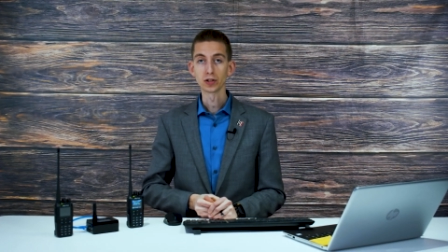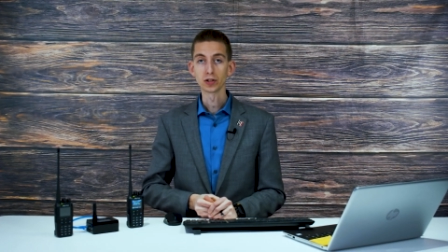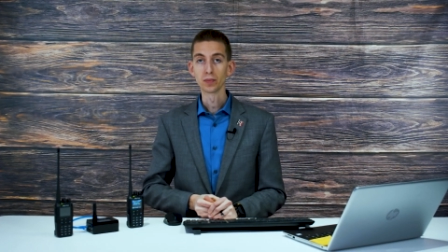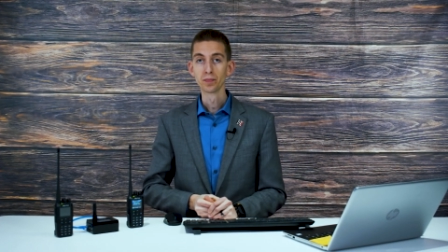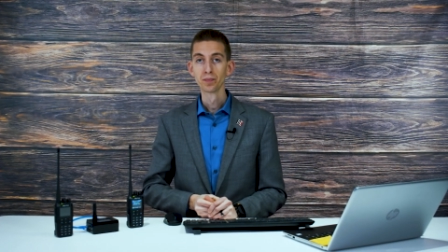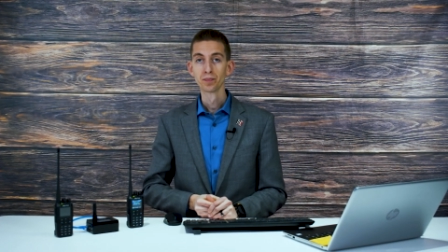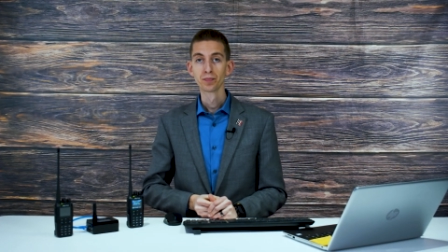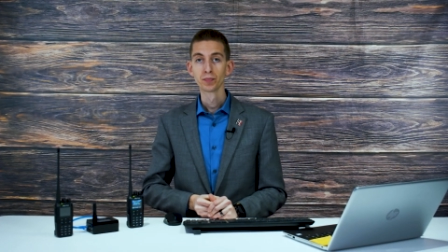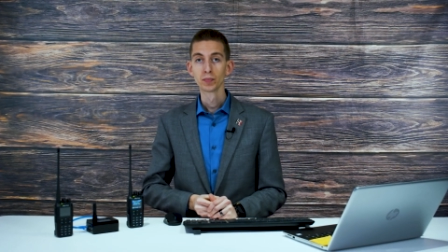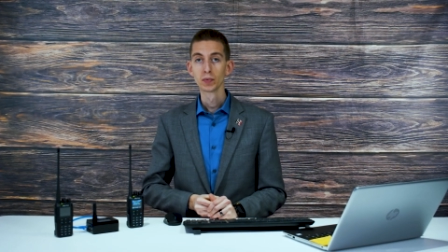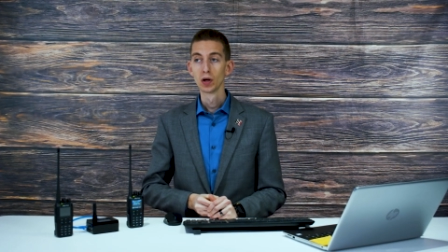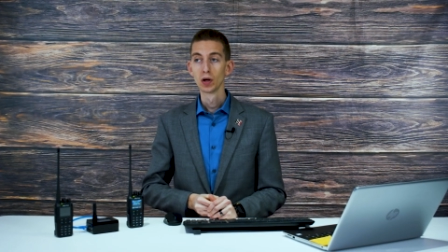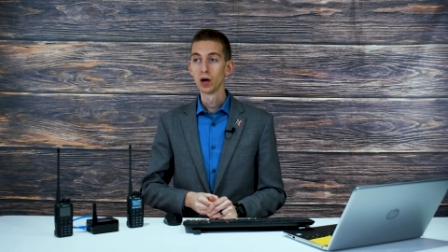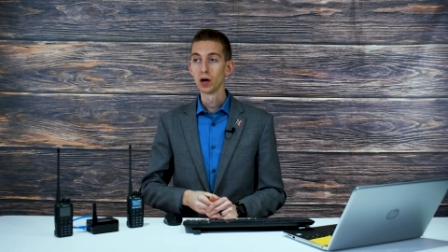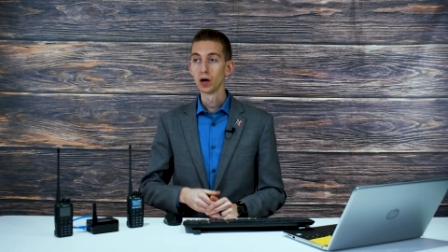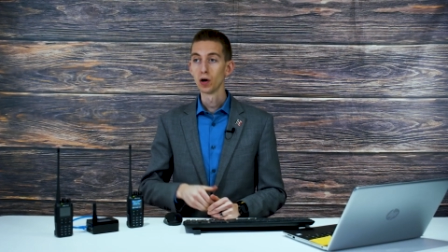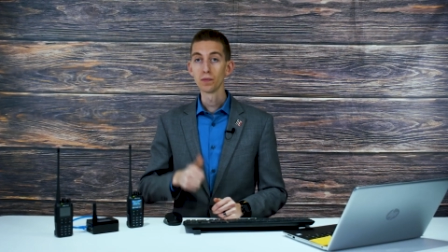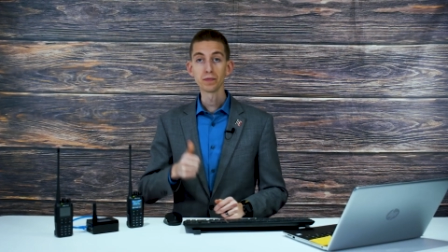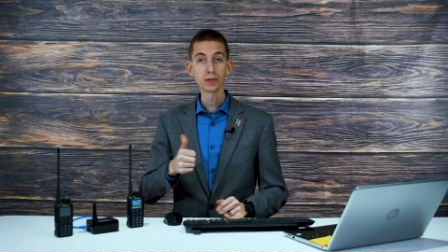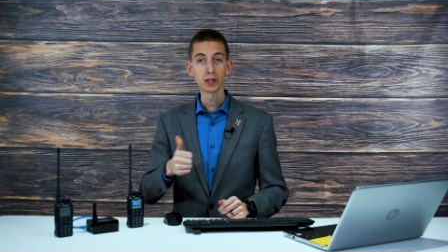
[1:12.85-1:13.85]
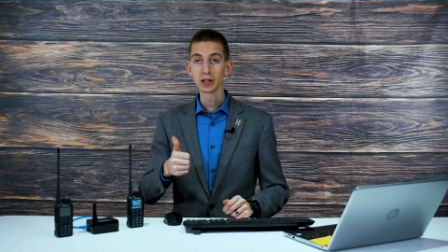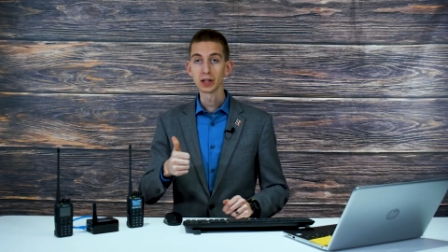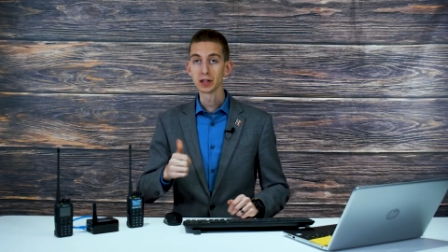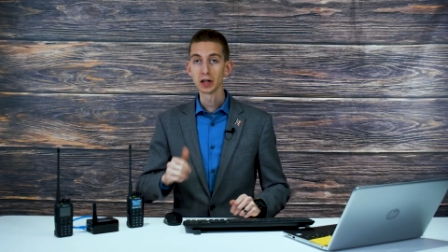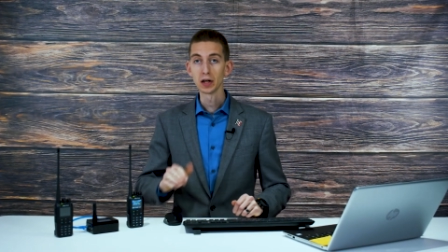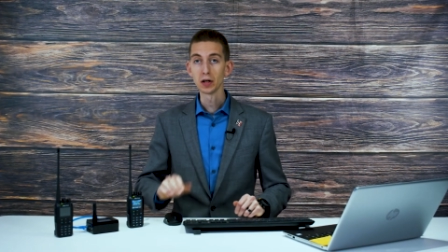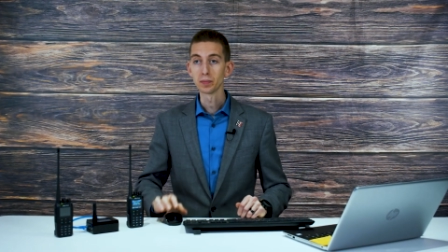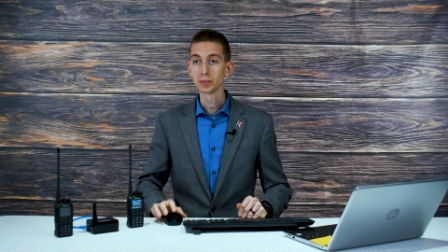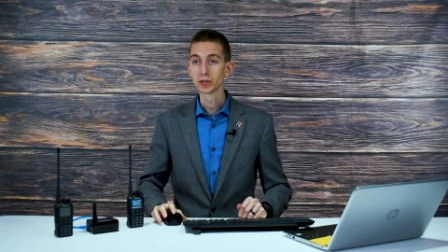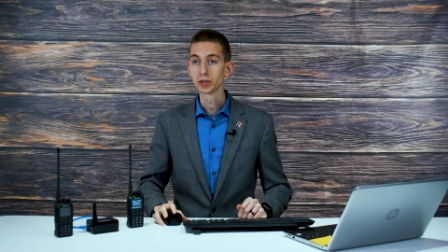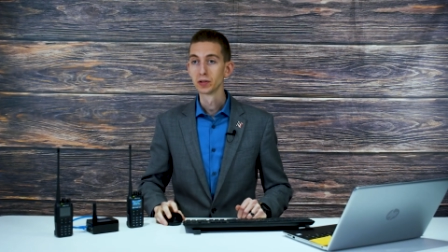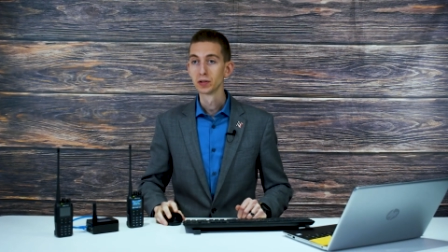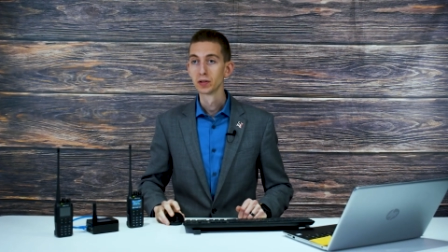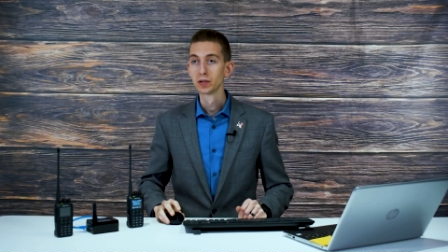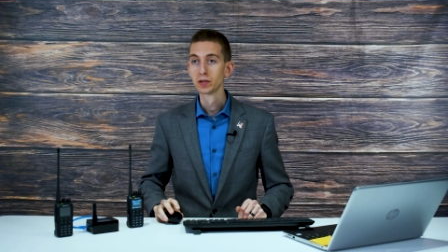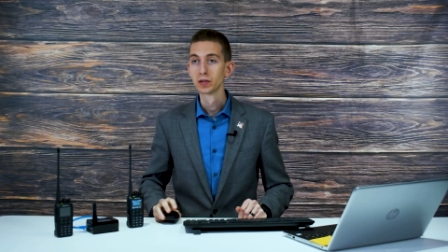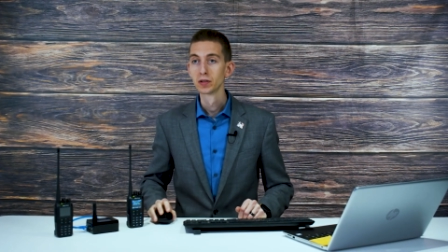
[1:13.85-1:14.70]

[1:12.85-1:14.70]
So Uh, hopefully that helps.